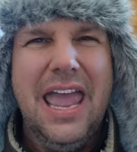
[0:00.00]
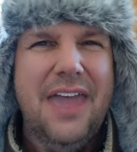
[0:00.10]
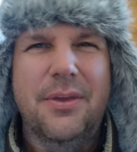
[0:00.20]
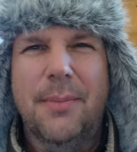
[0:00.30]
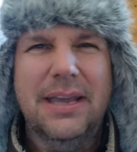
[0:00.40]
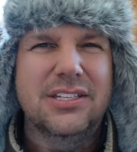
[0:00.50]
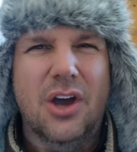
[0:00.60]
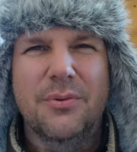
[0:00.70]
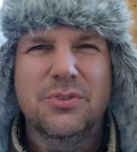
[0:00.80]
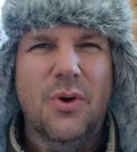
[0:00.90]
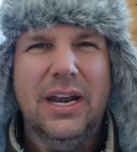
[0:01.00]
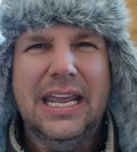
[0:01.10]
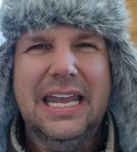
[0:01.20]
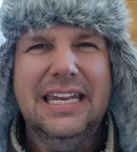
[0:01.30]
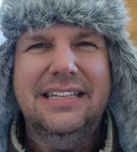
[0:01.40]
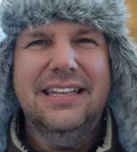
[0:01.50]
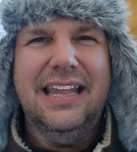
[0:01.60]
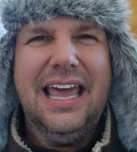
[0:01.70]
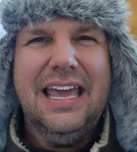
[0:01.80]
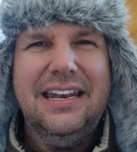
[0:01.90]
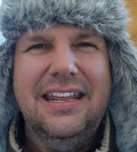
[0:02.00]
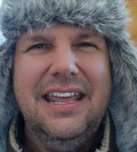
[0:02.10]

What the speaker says: and the mice always want to get into that.